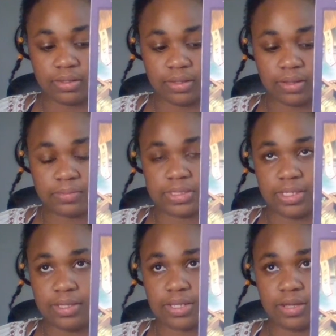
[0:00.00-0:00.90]
I'm
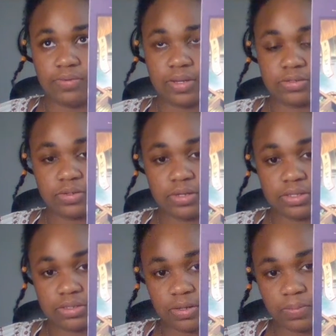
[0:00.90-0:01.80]
seeing that you guys are going to
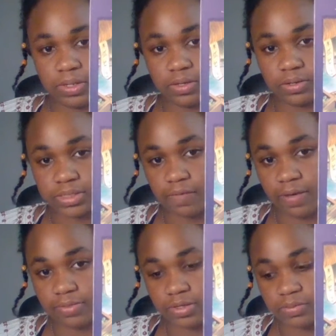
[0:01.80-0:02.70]
start putting yourself
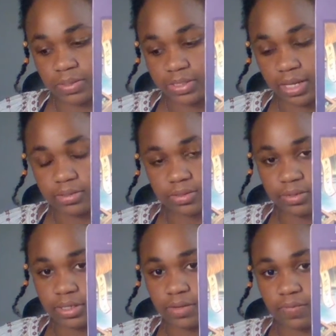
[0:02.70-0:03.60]
out there. Spirit's asking you
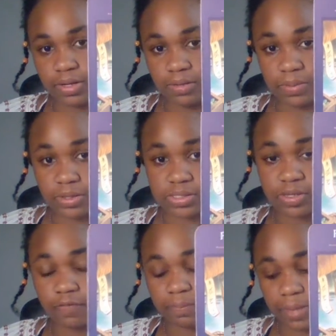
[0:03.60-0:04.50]
to get ready to put
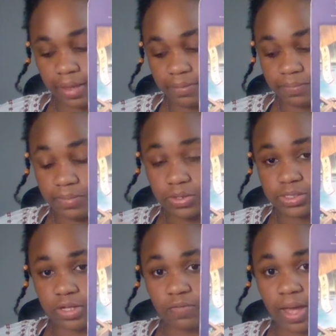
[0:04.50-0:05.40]
yourself
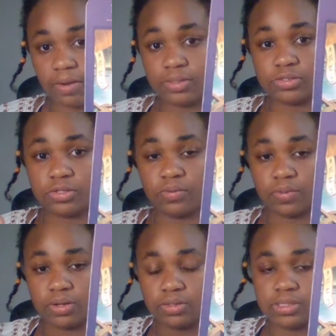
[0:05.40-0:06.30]
out into the
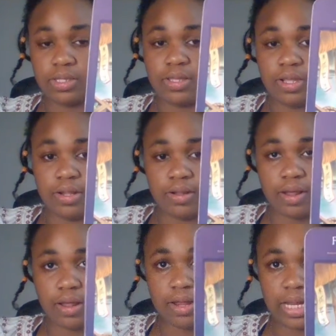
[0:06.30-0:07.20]
world
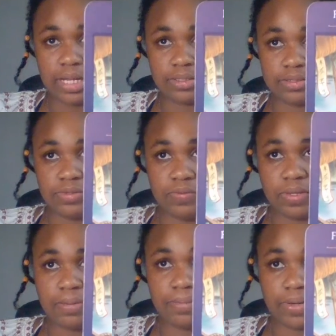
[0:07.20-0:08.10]
and to
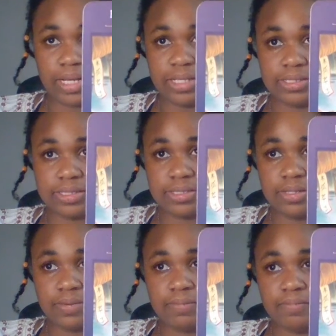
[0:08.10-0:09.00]
embrace
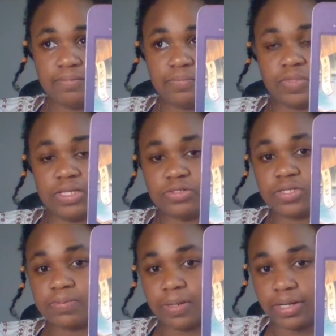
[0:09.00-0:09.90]
each
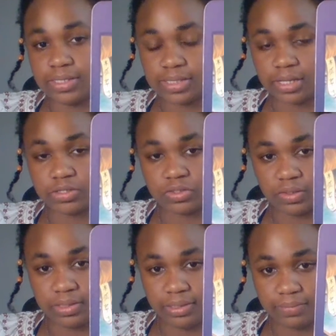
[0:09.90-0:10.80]
experience like a
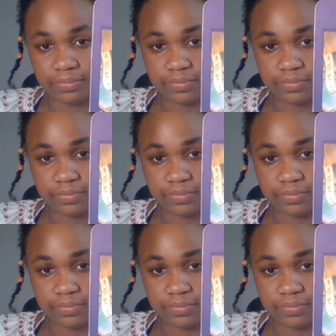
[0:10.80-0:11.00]
journey.